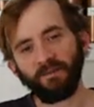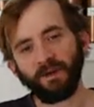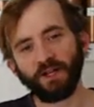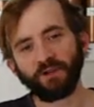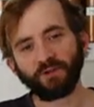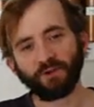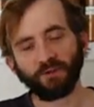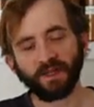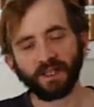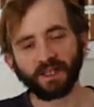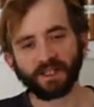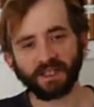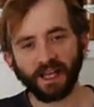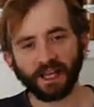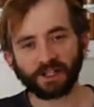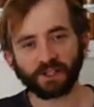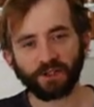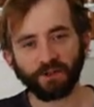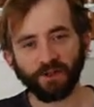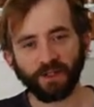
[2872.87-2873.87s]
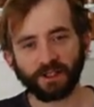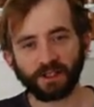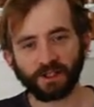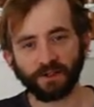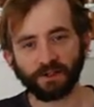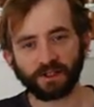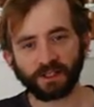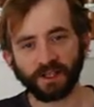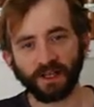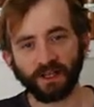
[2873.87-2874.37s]
bedroom that's next to it.
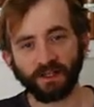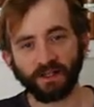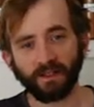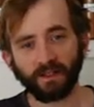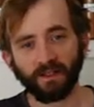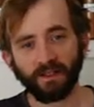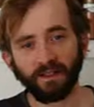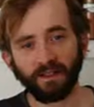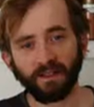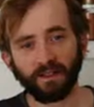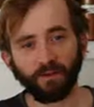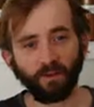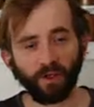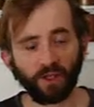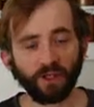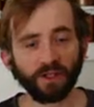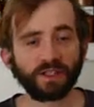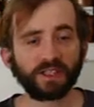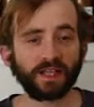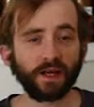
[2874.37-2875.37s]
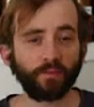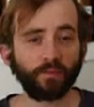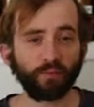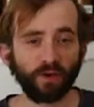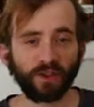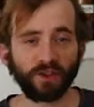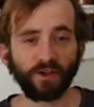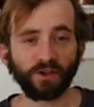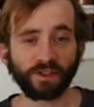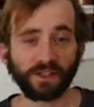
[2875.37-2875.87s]
So it's like, we could
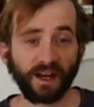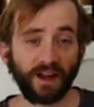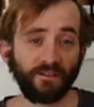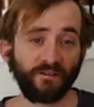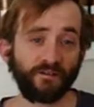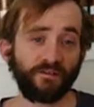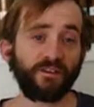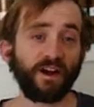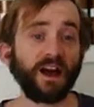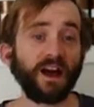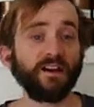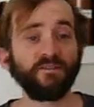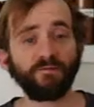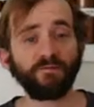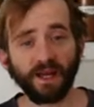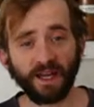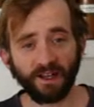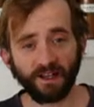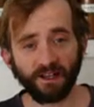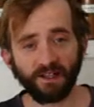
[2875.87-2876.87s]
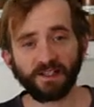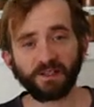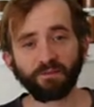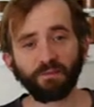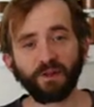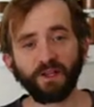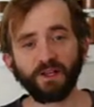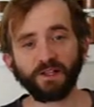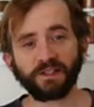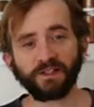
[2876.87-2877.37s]
separate those and have 5 beds
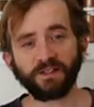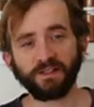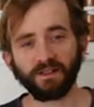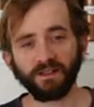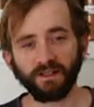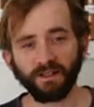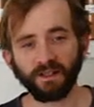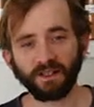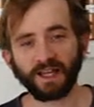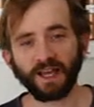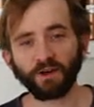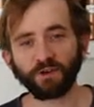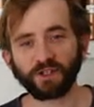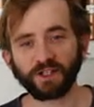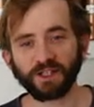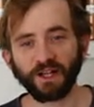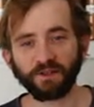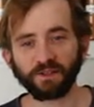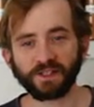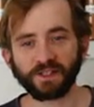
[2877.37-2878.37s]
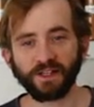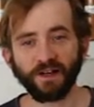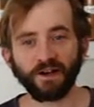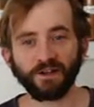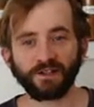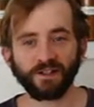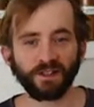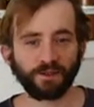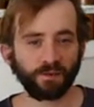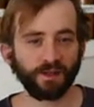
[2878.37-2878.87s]
plus a couch
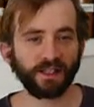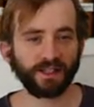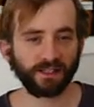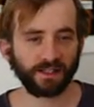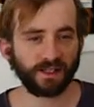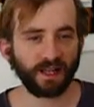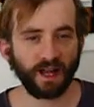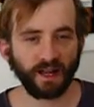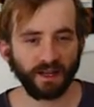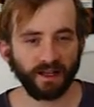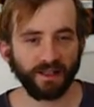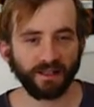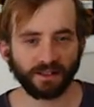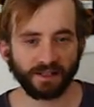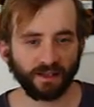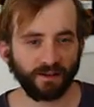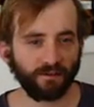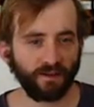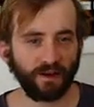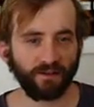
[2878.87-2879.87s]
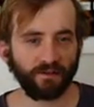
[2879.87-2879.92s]
downstairs. And this place is tiny. It's like